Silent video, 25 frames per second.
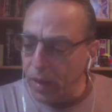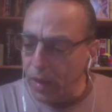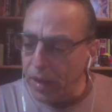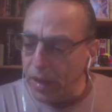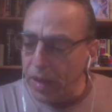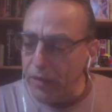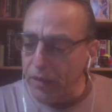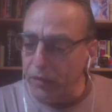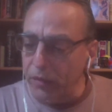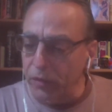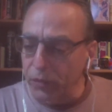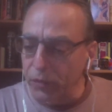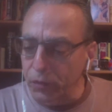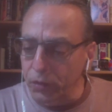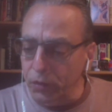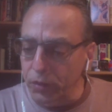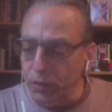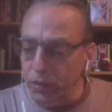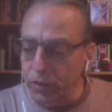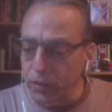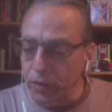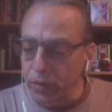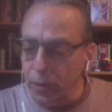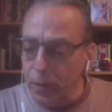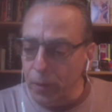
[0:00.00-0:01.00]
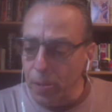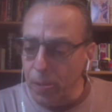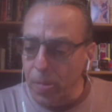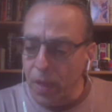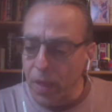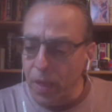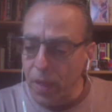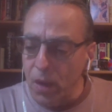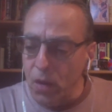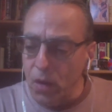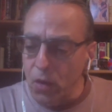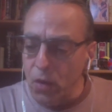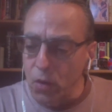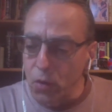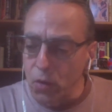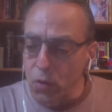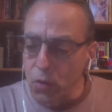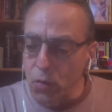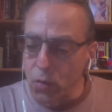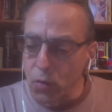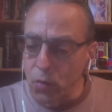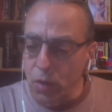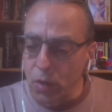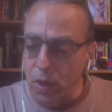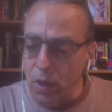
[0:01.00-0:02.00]
had a student
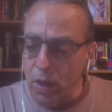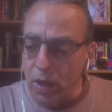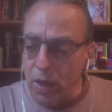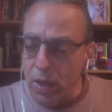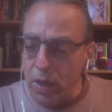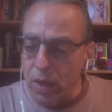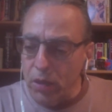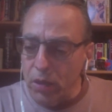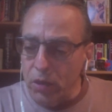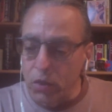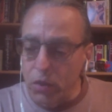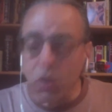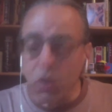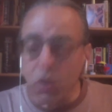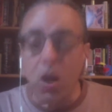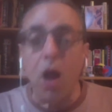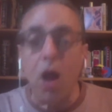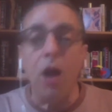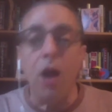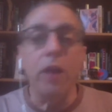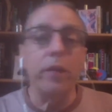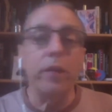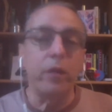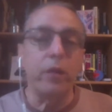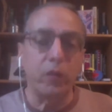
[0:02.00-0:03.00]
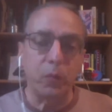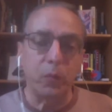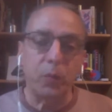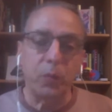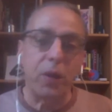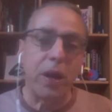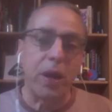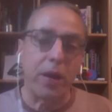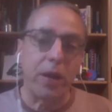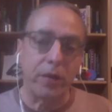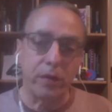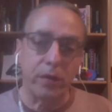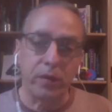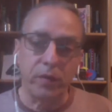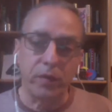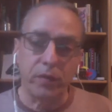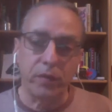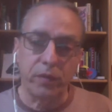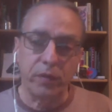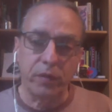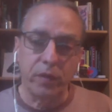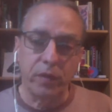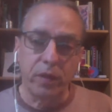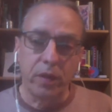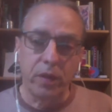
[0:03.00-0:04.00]
who took on this
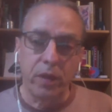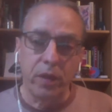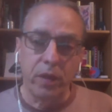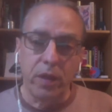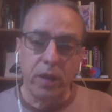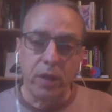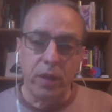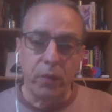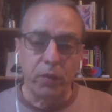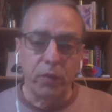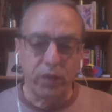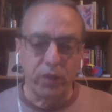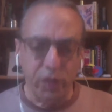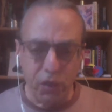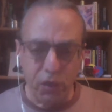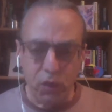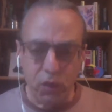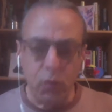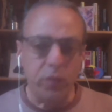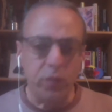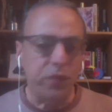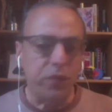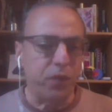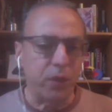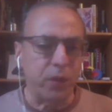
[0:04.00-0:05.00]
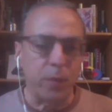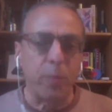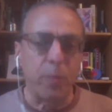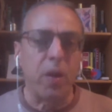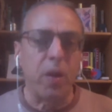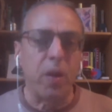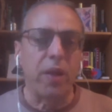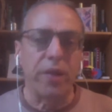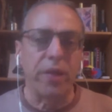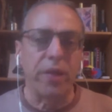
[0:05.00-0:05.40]
practice. He was going to do it for a month